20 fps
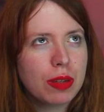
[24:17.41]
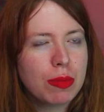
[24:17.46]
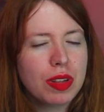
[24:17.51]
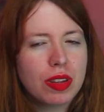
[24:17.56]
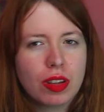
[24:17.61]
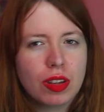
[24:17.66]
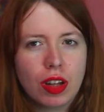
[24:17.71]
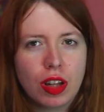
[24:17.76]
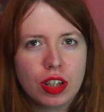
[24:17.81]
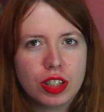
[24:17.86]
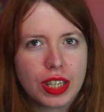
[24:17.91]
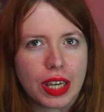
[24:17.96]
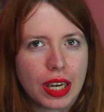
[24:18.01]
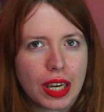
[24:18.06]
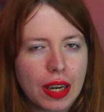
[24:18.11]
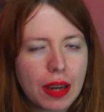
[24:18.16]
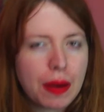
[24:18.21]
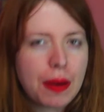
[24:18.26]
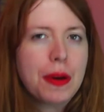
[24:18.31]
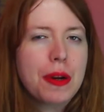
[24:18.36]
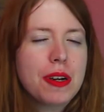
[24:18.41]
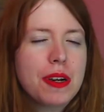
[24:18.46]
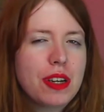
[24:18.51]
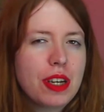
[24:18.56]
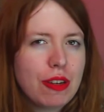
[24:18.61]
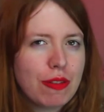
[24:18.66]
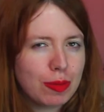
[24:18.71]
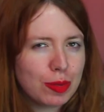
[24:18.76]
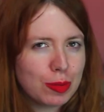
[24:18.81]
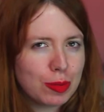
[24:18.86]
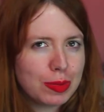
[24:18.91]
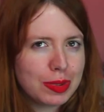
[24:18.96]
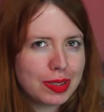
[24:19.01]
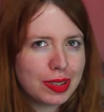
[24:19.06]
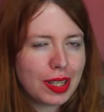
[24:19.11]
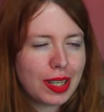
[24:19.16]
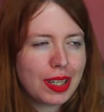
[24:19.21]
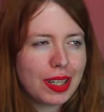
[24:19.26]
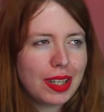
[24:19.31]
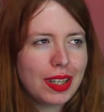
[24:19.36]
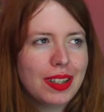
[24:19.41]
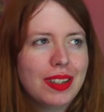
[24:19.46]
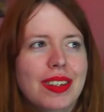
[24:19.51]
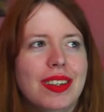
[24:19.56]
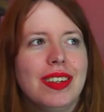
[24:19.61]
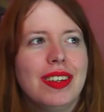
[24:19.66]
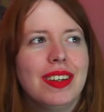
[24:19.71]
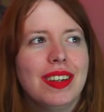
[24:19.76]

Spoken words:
mythology, if I'm not mistaken.